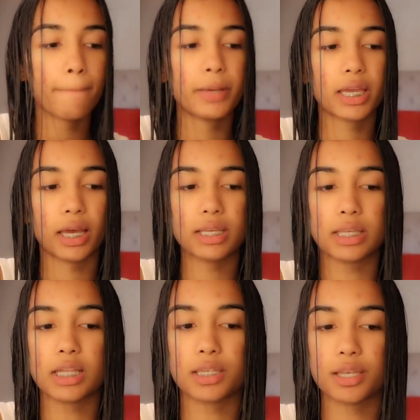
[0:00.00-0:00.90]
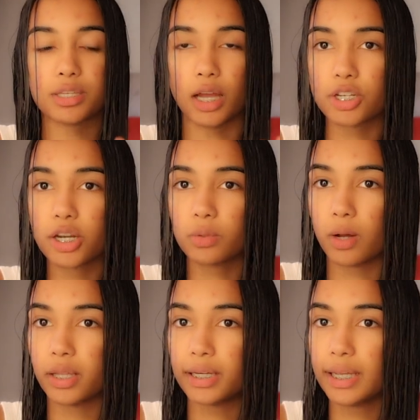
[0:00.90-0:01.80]
because it's such good
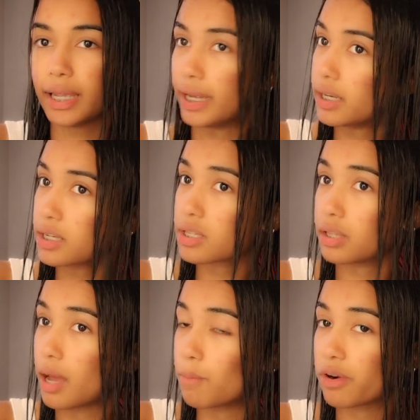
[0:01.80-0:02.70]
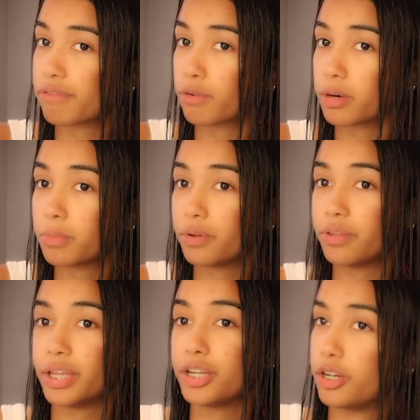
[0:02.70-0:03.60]
quality and it's a lot more affordable
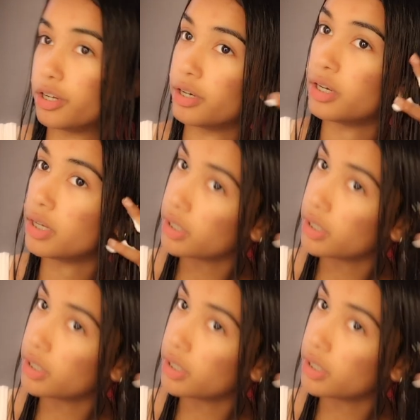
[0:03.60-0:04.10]
than your